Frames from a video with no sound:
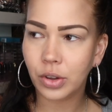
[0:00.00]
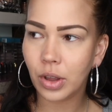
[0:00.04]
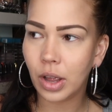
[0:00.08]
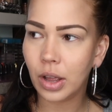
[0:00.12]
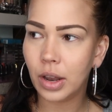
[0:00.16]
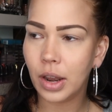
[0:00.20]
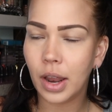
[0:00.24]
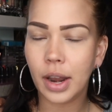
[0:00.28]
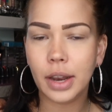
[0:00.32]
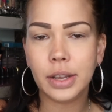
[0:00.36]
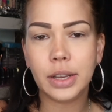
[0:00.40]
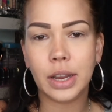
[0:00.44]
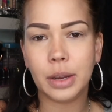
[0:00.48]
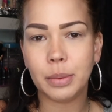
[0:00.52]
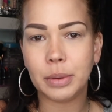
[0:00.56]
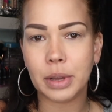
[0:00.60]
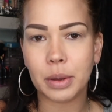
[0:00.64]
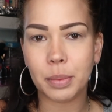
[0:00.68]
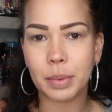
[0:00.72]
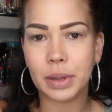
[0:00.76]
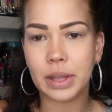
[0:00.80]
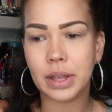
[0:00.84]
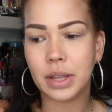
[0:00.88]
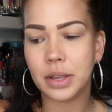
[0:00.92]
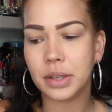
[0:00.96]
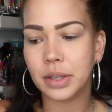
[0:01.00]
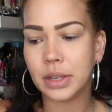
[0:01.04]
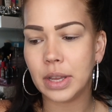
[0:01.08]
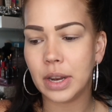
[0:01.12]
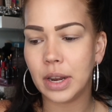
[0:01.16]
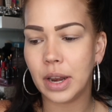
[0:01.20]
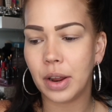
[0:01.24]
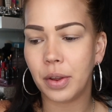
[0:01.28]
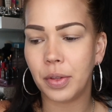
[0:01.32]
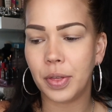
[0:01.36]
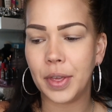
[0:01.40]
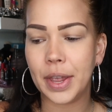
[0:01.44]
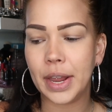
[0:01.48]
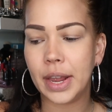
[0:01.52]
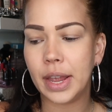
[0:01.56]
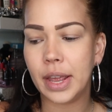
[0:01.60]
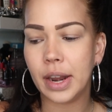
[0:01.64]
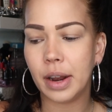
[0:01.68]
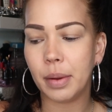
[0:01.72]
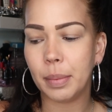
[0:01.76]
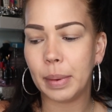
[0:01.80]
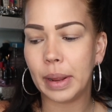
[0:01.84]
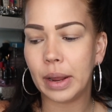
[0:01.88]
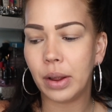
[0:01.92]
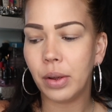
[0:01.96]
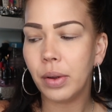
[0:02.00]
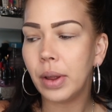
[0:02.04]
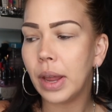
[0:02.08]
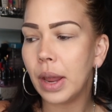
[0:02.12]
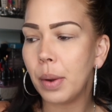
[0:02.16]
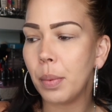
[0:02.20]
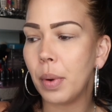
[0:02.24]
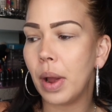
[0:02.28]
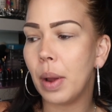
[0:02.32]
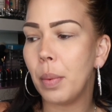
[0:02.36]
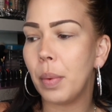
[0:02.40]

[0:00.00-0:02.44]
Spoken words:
a lot of times I'll be sitting there thinking, I'm like, okay, well,